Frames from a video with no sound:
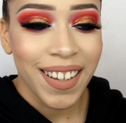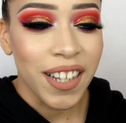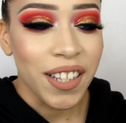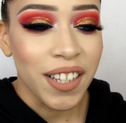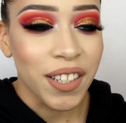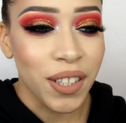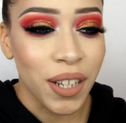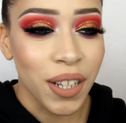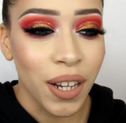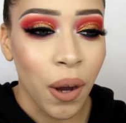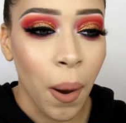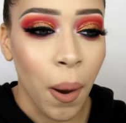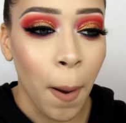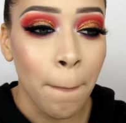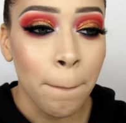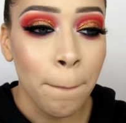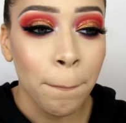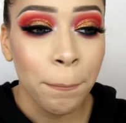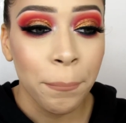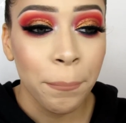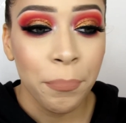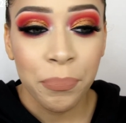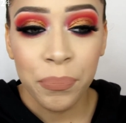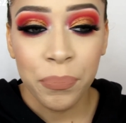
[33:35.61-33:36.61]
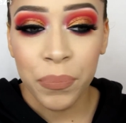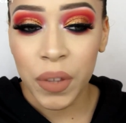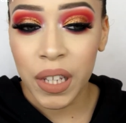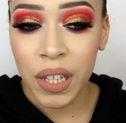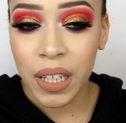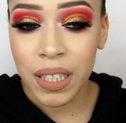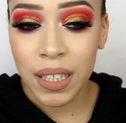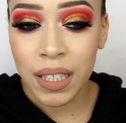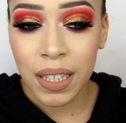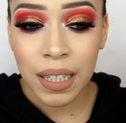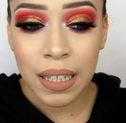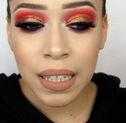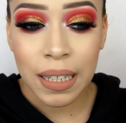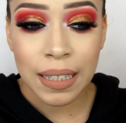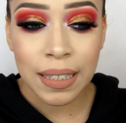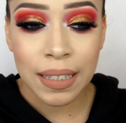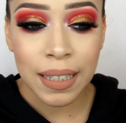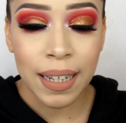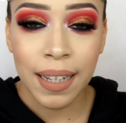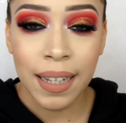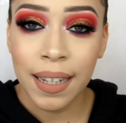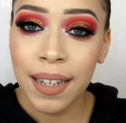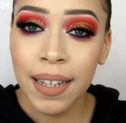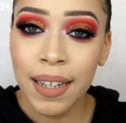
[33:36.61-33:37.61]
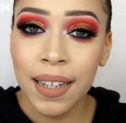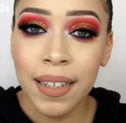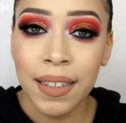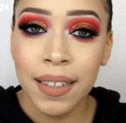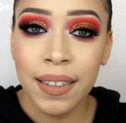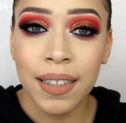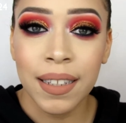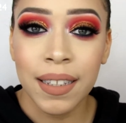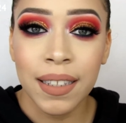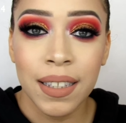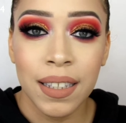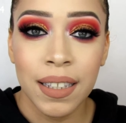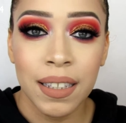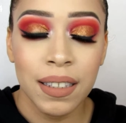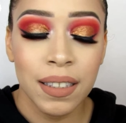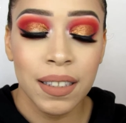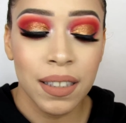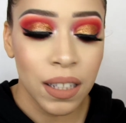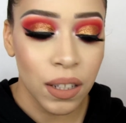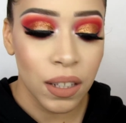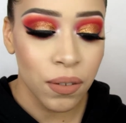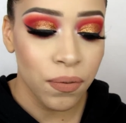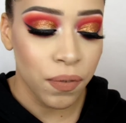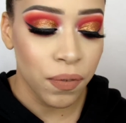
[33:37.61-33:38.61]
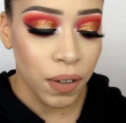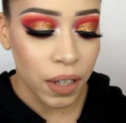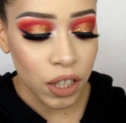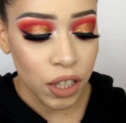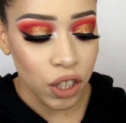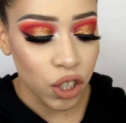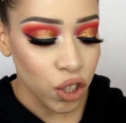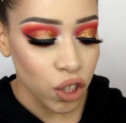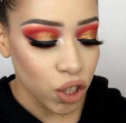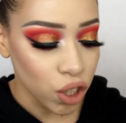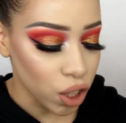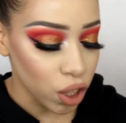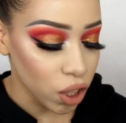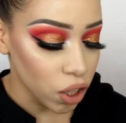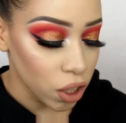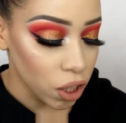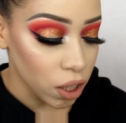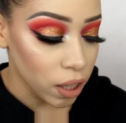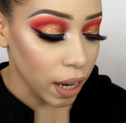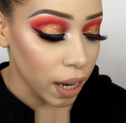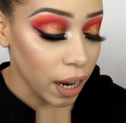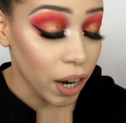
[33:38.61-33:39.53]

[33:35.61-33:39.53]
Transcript: So this is it. This is the finished look.